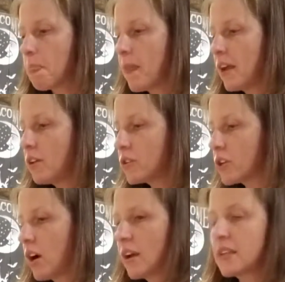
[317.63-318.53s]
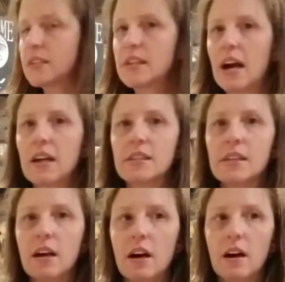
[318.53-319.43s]
that your dog is not
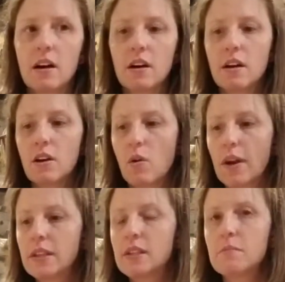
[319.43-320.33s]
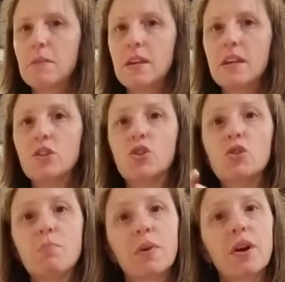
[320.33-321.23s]
going to be
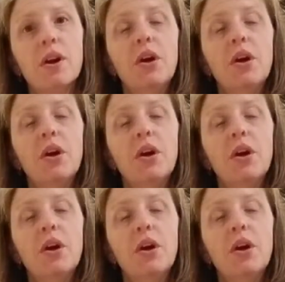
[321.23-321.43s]
super